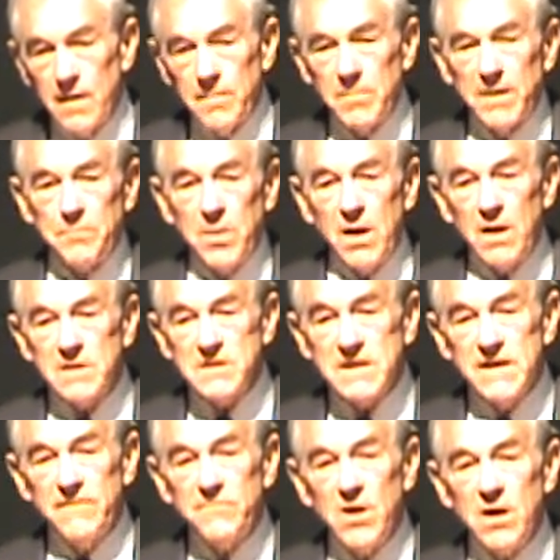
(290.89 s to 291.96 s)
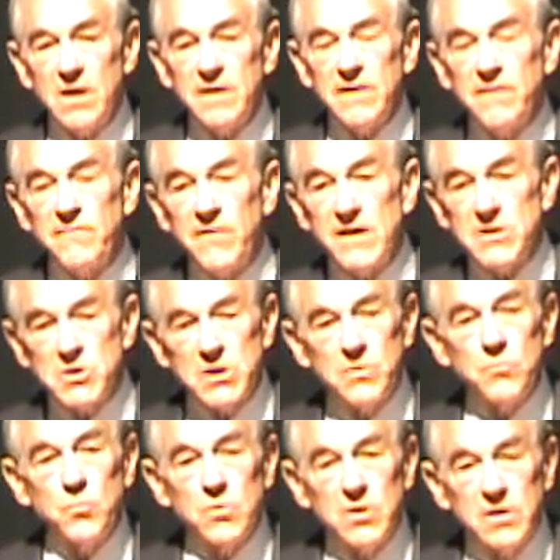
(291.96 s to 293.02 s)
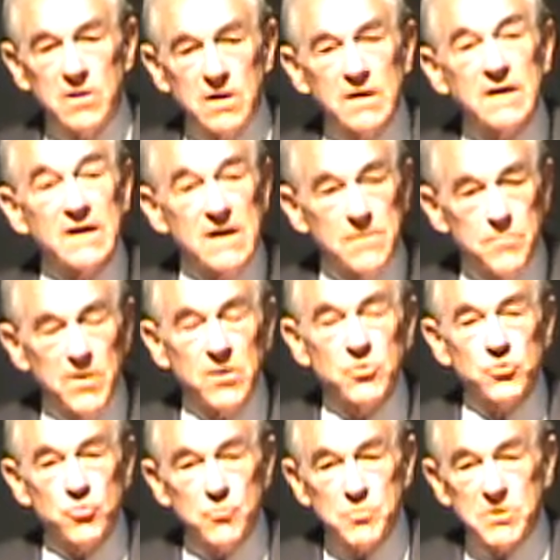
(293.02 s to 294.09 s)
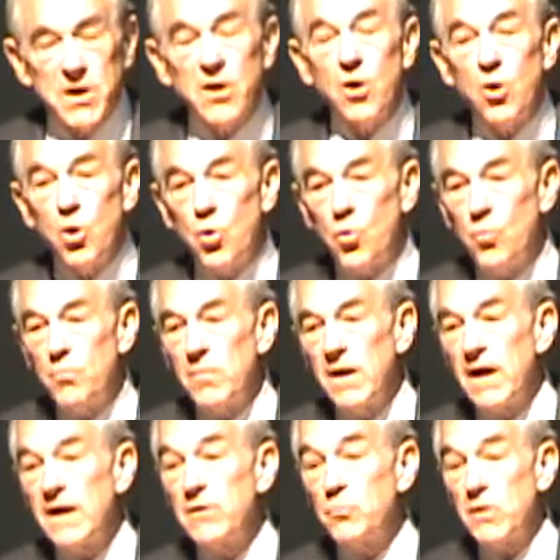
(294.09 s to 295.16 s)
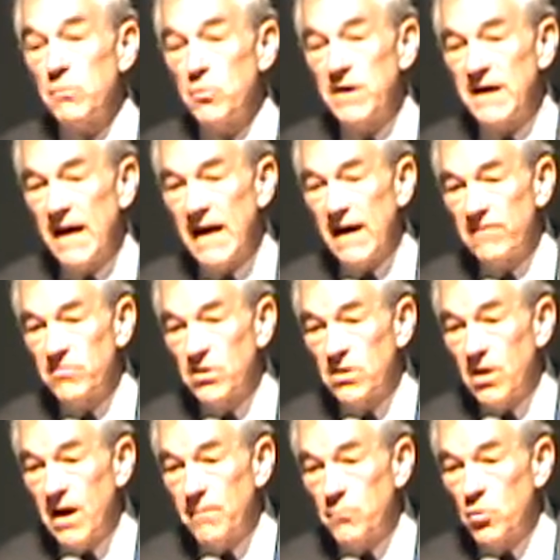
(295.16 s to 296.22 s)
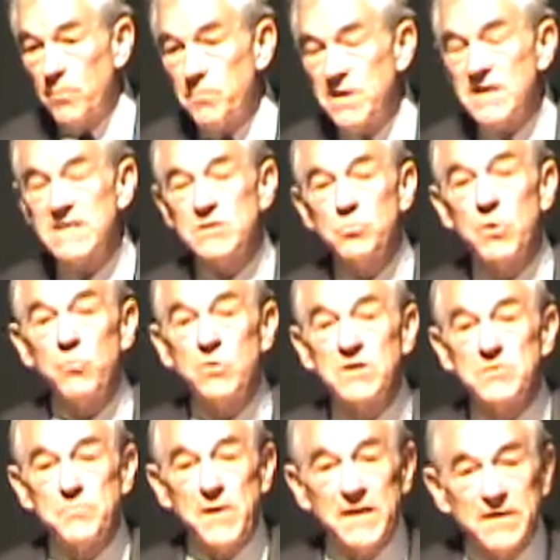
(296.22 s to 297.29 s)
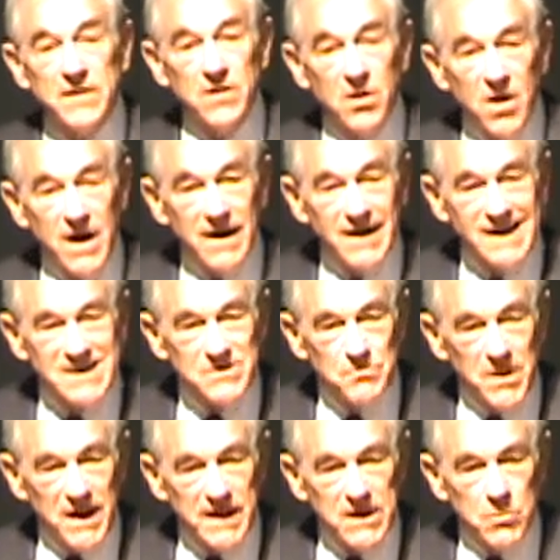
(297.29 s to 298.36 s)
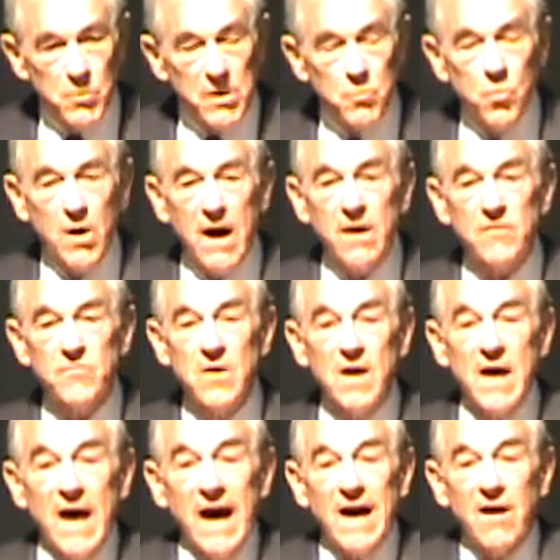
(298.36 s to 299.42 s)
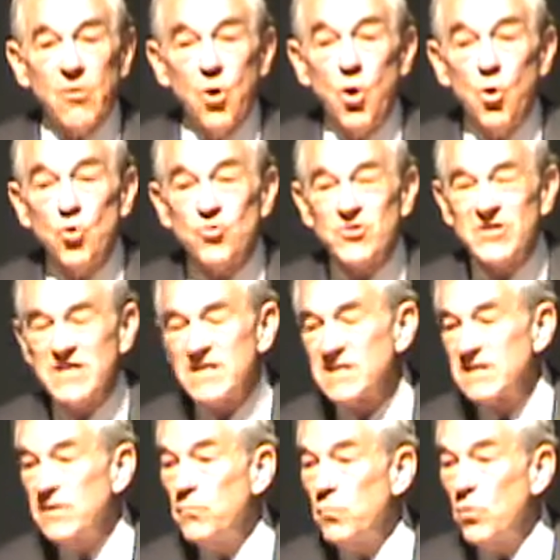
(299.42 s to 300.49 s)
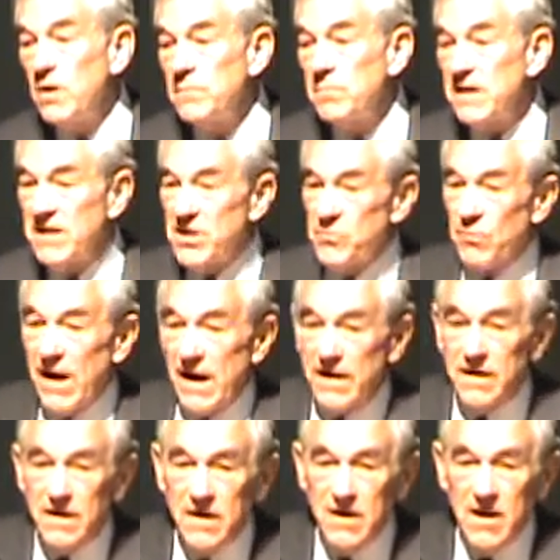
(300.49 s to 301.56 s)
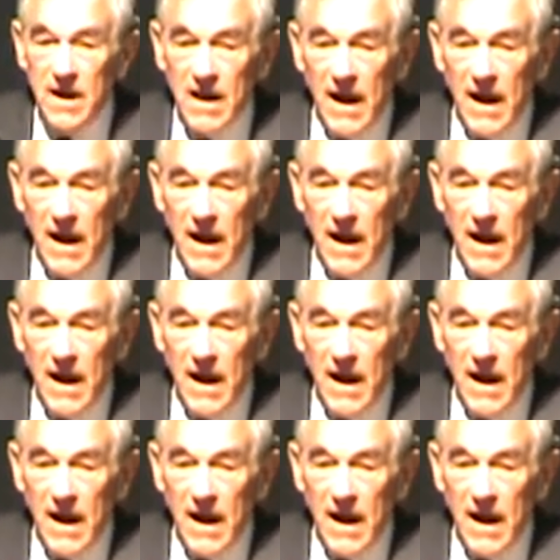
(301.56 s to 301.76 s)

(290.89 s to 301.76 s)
But a policy of non-intervention would keep our troops at home, and we would have a lot more peace. We would spend a lot less money. Our our whole system wouldn't be threatened.